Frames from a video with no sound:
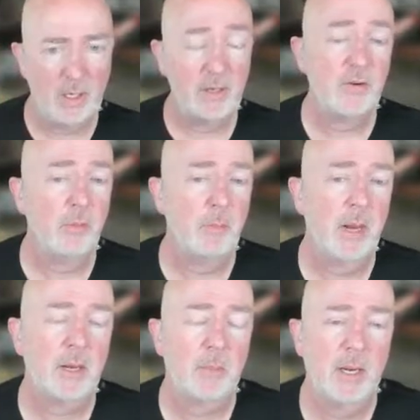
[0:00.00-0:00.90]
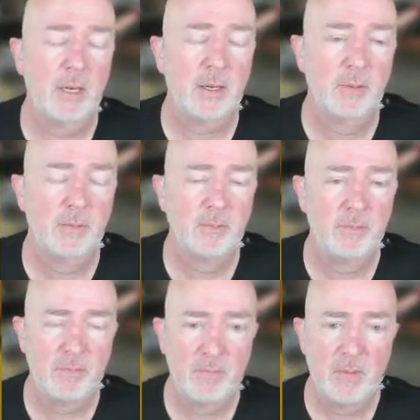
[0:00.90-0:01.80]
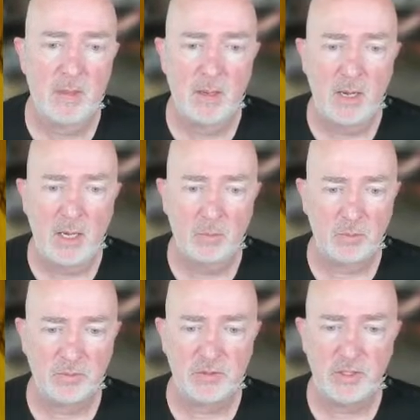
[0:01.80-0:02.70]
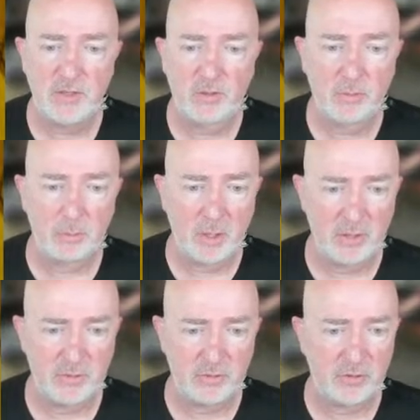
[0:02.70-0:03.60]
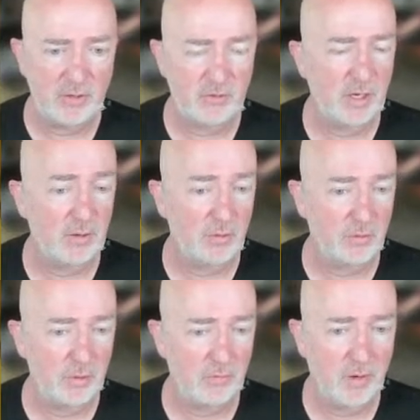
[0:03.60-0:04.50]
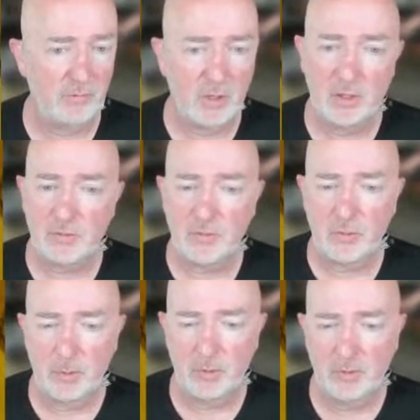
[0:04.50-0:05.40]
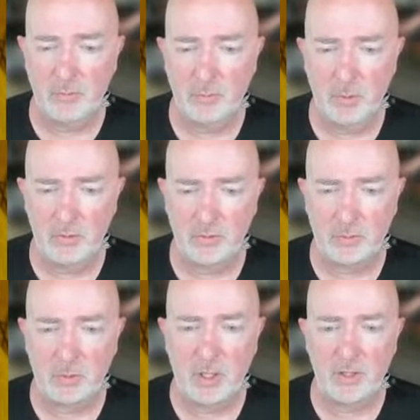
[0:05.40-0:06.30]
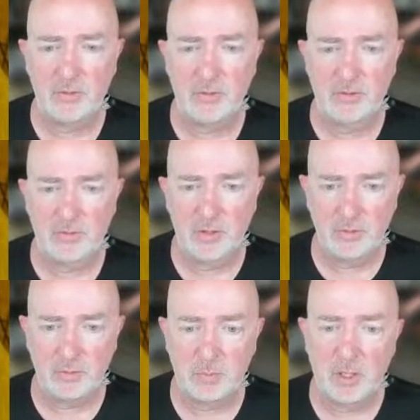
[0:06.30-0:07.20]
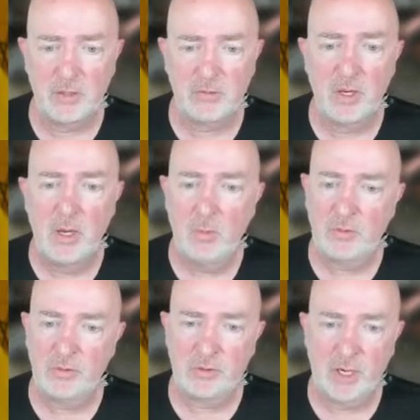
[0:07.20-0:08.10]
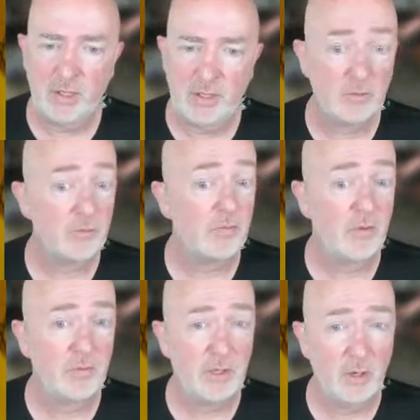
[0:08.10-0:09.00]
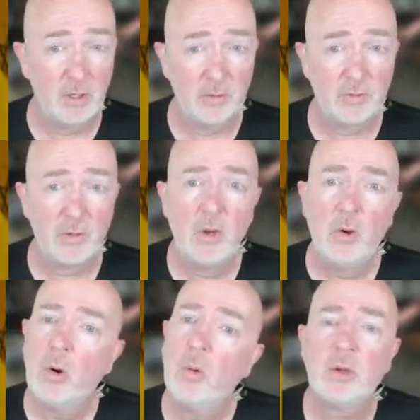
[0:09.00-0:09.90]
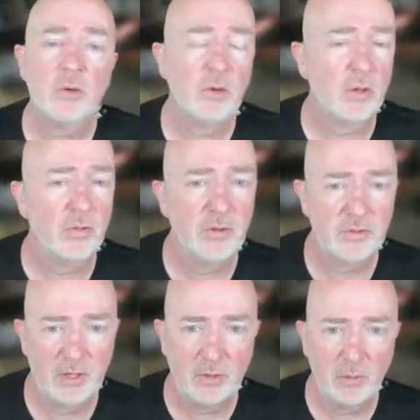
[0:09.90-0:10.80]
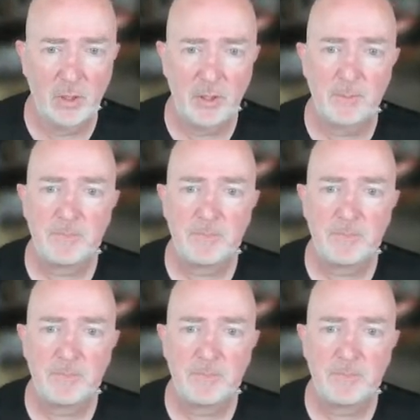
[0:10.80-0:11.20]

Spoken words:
into the backpack and we'll see that the price has changed now to $35 for the purchase price. The sales price, which is down here, is $50. Or we could look at this another way,